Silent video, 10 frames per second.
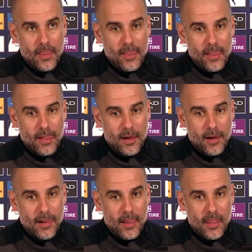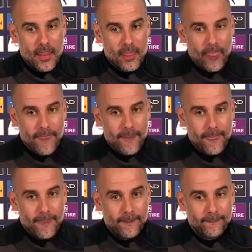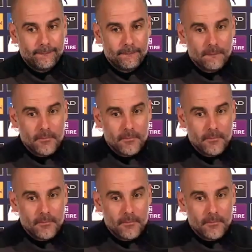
No one is speaking in this clip.